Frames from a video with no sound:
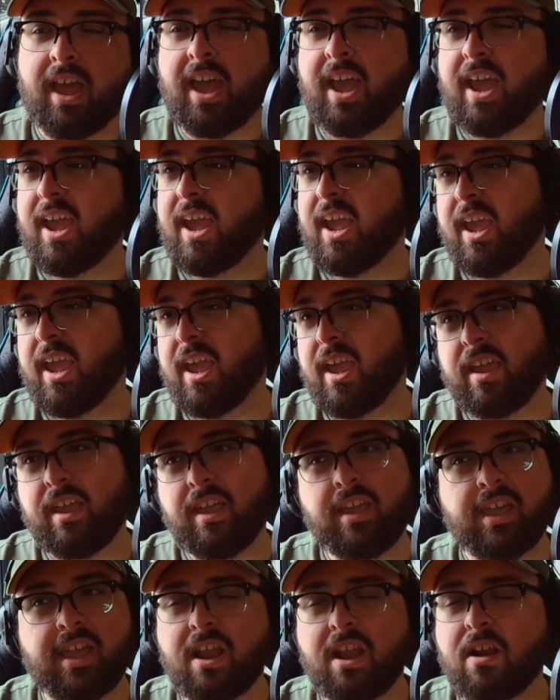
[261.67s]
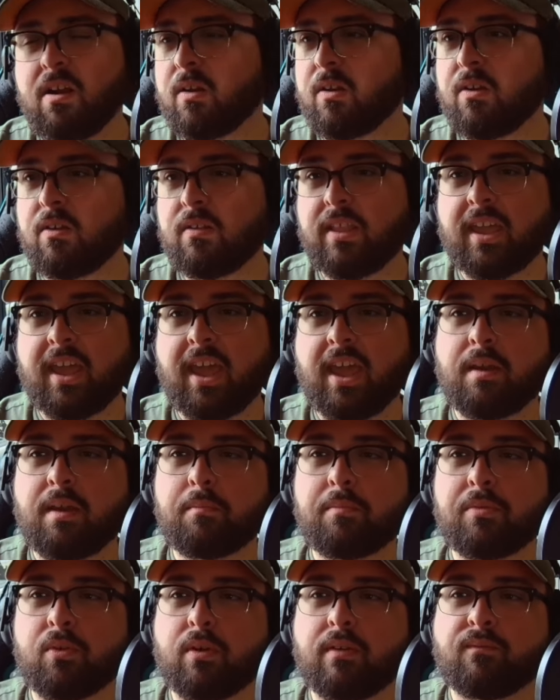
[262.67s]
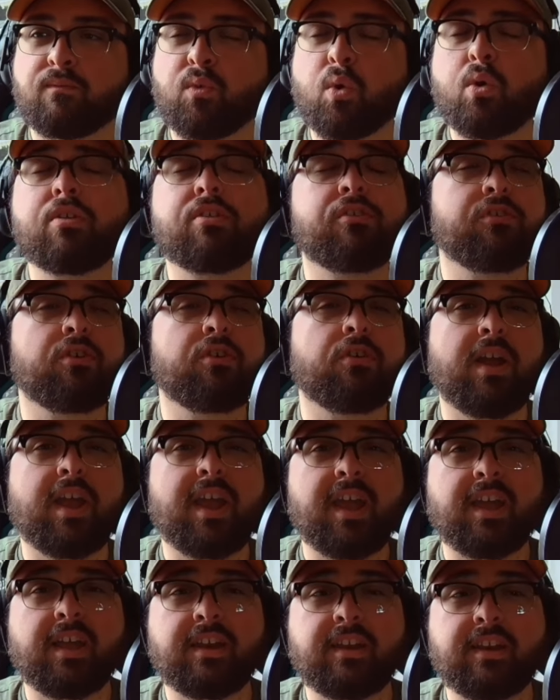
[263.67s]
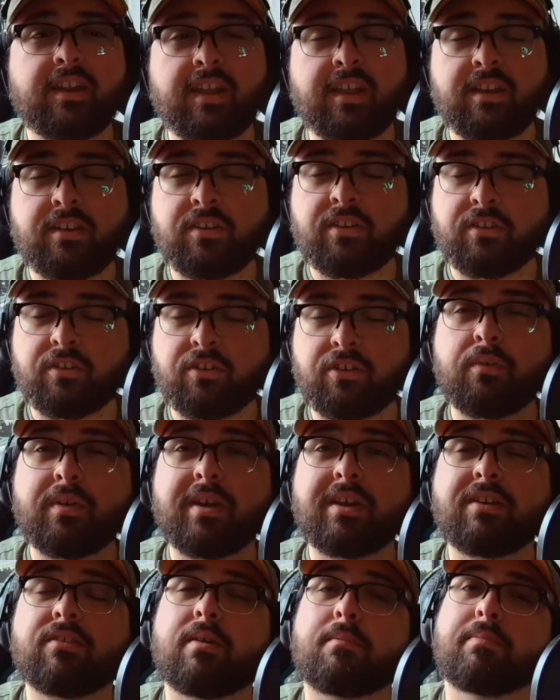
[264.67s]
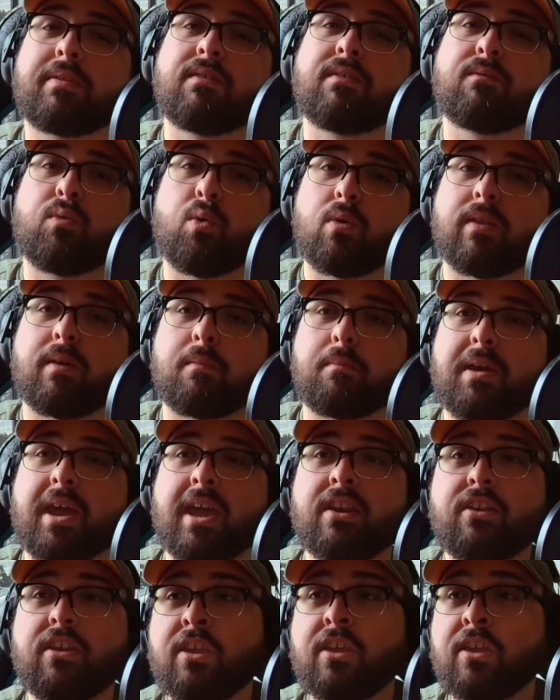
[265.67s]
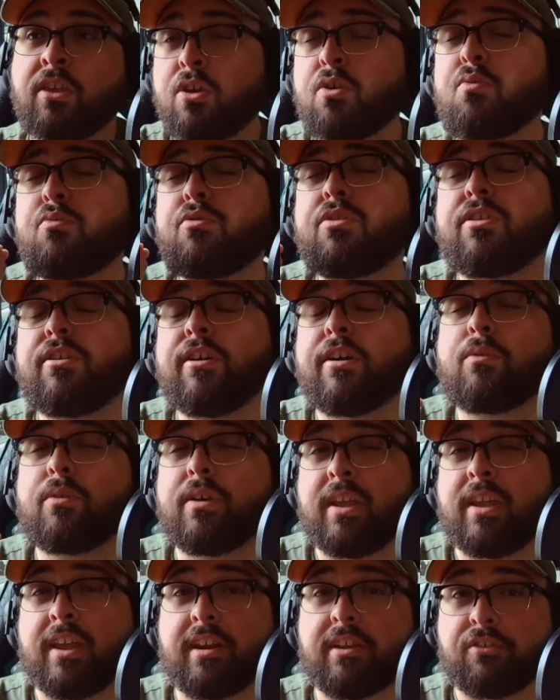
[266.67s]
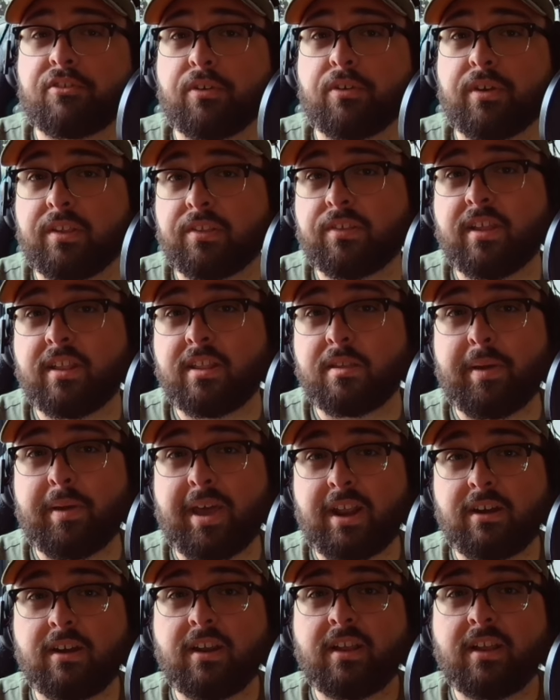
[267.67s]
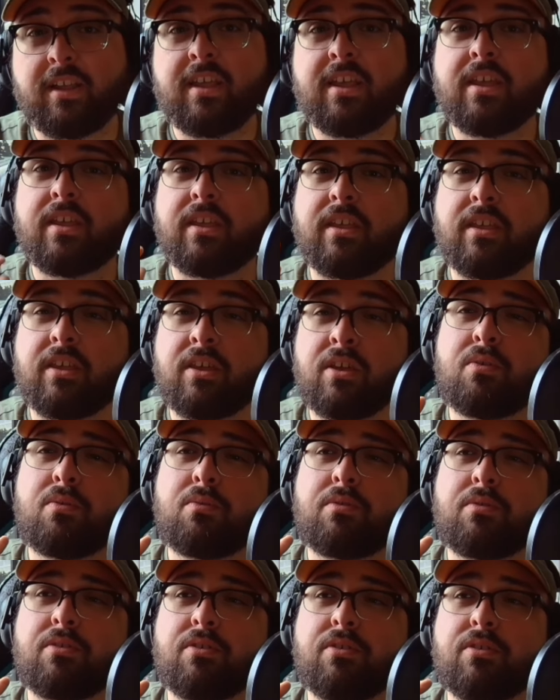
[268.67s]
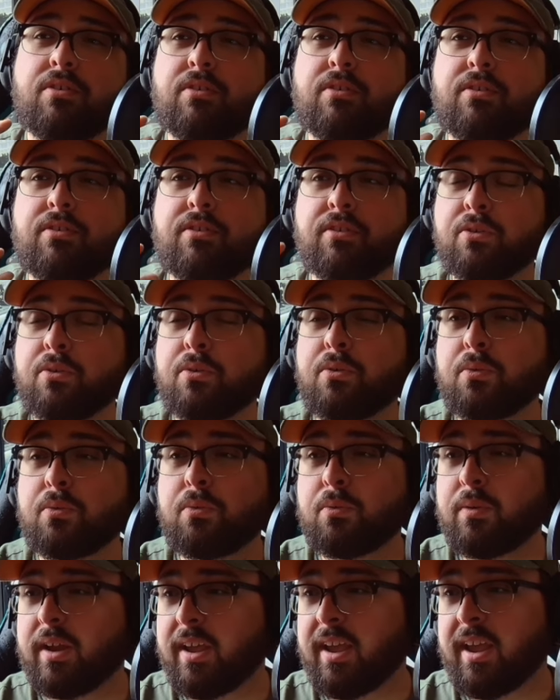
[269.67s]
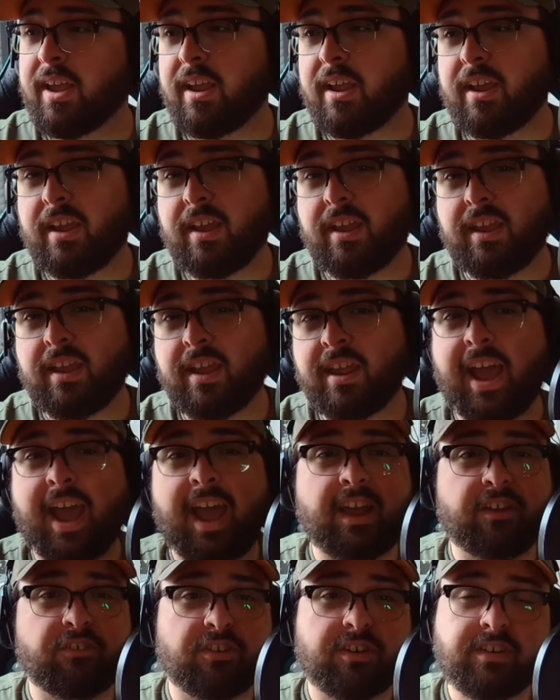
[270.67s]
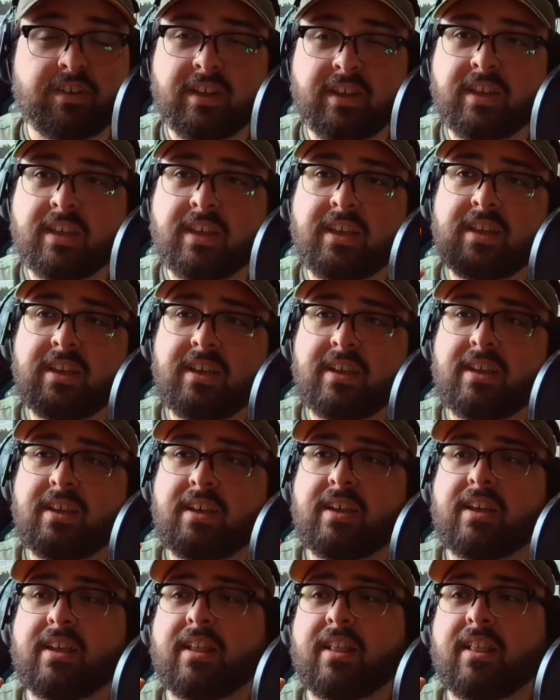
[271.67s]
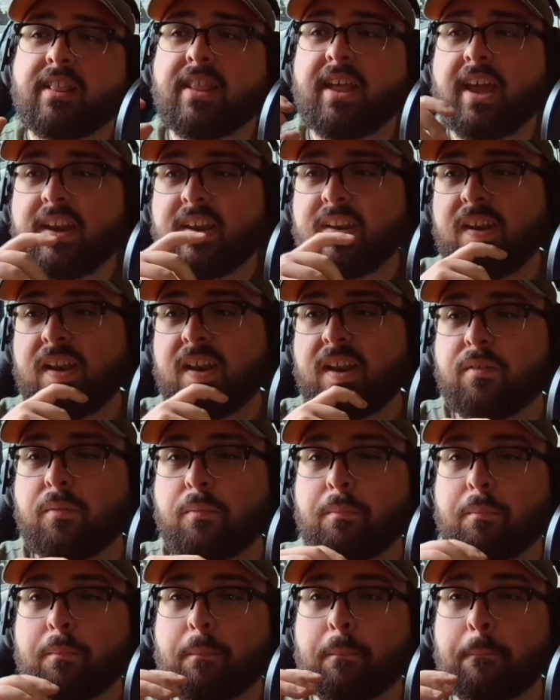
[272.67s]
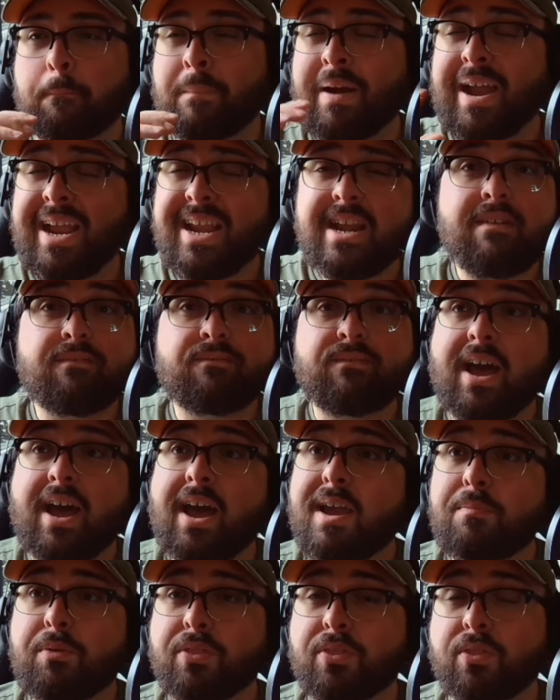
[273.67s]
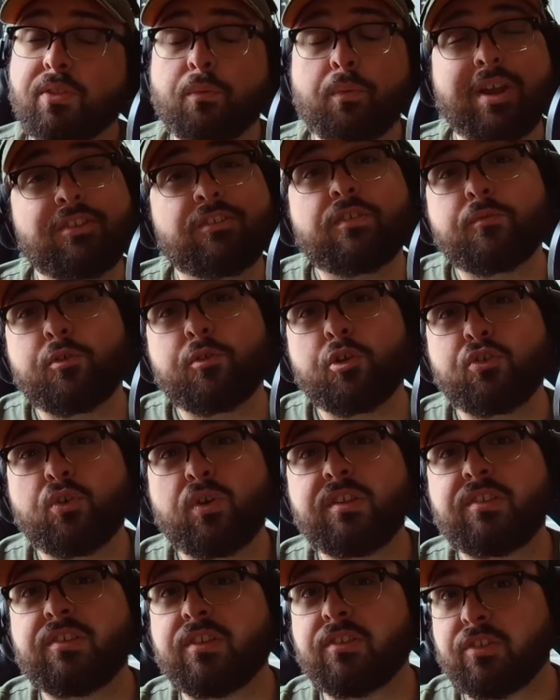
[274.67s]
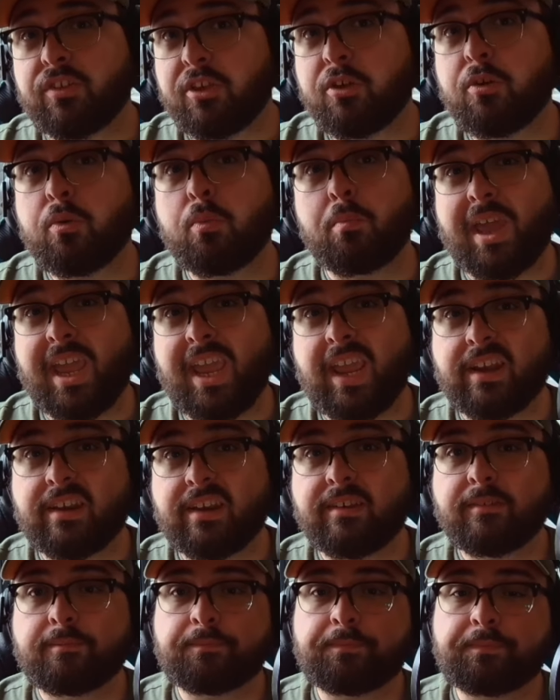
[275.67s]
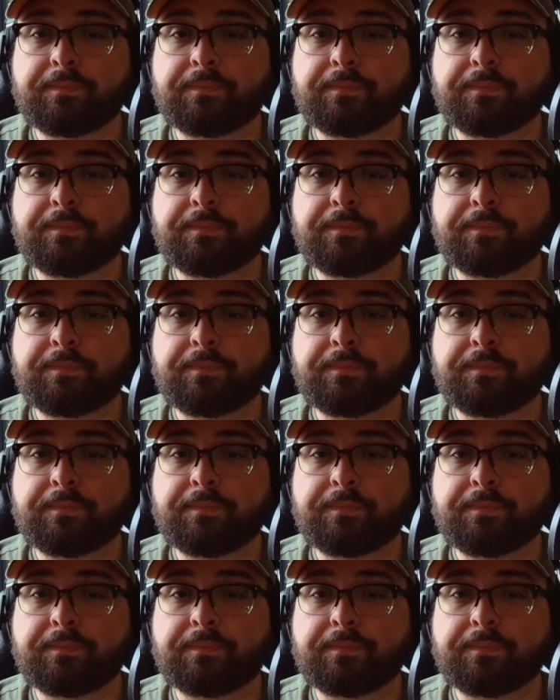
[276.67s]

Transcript: character in the game sort of forces your hand into doing something for them, and you don't get a choice in the matter. You do an action that might not vibe with the rest of your choices you made.